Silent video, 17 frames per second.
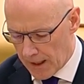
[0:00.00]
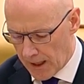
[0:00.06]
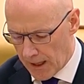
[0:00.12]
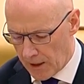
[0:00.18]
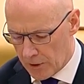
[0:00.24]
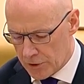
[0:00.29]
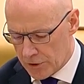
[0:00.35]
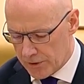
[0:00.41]
I
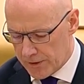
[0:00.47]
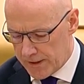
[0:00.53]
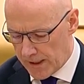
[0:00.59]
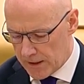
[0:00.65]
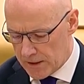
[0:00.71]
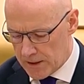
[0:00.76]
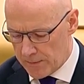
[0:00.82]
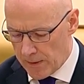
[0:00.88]
also
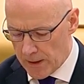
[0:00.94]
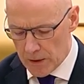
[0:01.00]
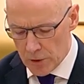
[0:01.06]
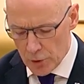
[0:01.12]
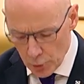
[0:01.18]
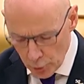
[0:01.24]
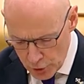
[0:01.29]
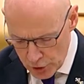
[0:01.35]
intend to make
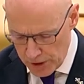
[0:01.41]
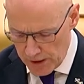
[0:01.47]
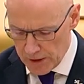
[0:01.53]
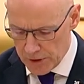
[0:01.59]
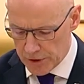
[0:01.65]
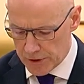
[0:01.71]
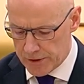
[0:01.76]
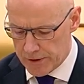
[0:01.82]
no
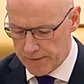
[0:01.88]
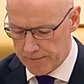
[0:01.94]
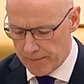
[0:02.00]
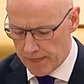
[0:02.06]
changes